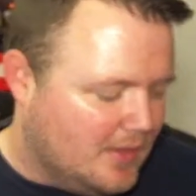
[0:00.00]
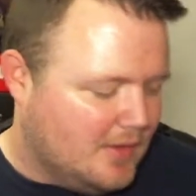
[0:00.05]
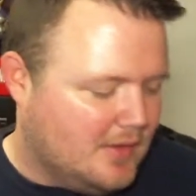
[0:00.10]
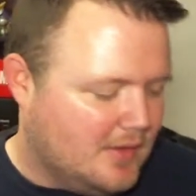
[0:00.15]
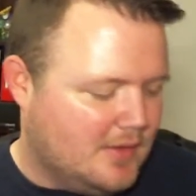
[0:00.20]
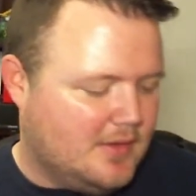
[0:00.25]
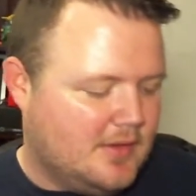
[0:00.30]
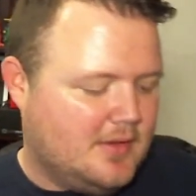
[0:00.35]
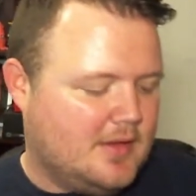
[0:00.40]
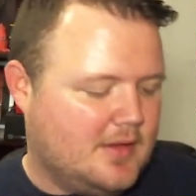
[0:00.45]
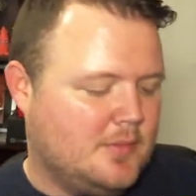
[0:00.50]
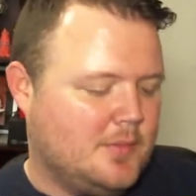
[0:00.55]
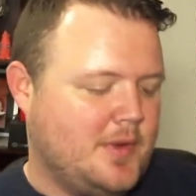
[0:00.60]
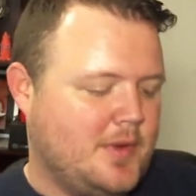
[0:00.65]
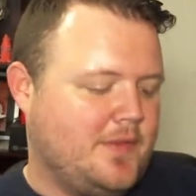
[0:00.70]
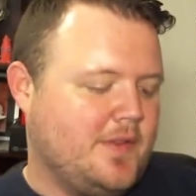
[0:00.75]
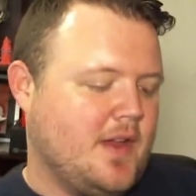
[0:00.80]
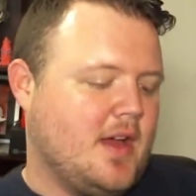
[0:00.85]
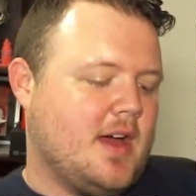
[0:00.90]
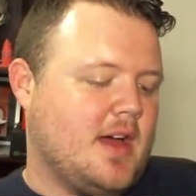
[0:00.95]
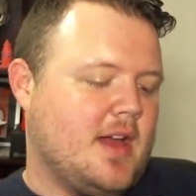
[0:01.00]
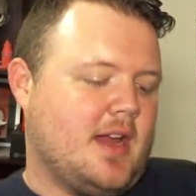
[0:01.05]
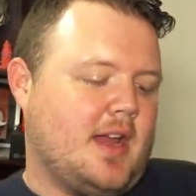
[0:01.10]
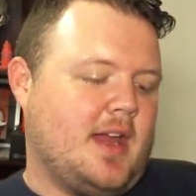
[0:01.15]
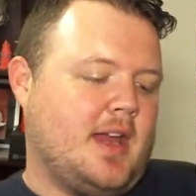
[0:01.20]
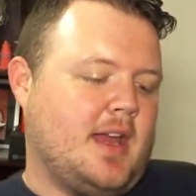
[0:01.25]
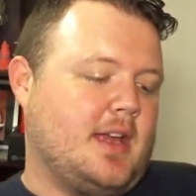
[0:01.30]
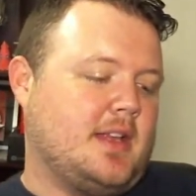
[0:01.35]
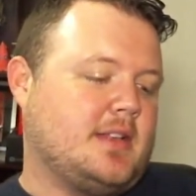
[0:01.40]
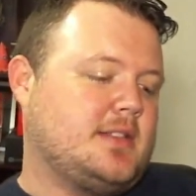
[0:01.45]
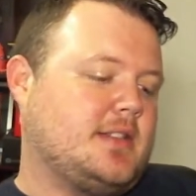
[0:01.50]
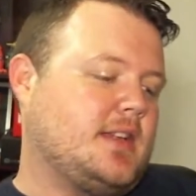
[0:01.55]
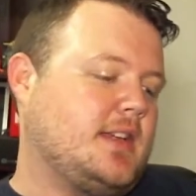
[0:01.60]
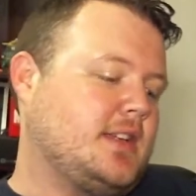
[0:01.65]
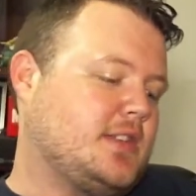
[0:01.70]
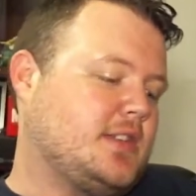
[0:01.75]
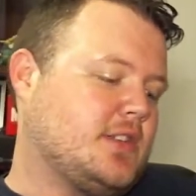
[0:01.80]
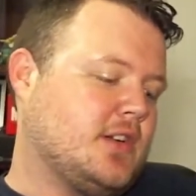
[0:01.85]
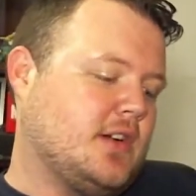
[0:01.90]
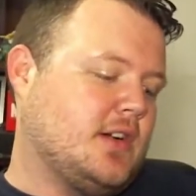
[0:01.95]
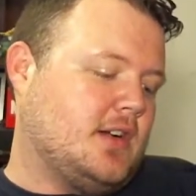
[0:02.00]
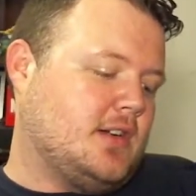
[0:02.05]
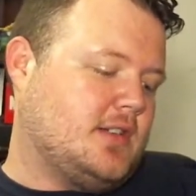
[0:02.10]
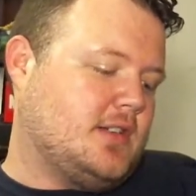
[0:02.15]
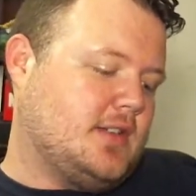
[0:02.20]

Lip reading: Then we got a t-shirt,